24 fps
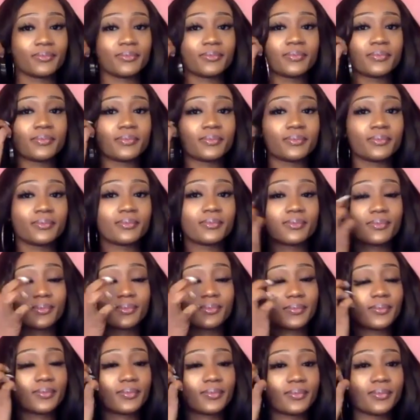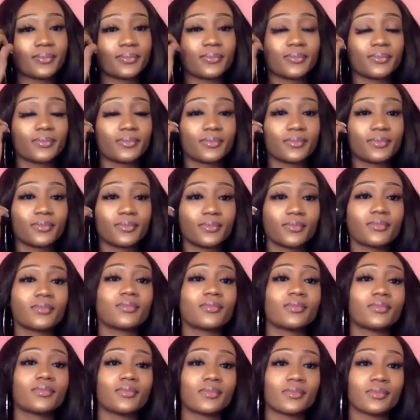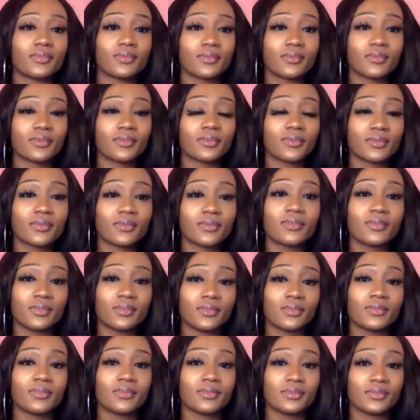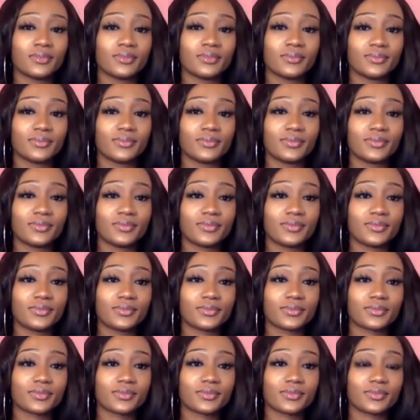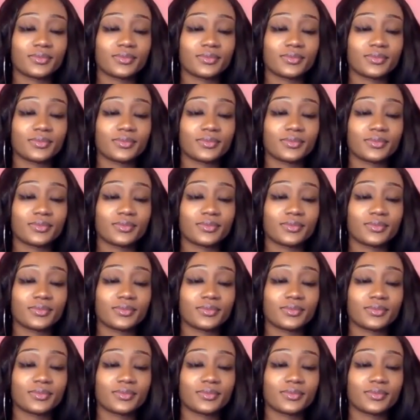(silent)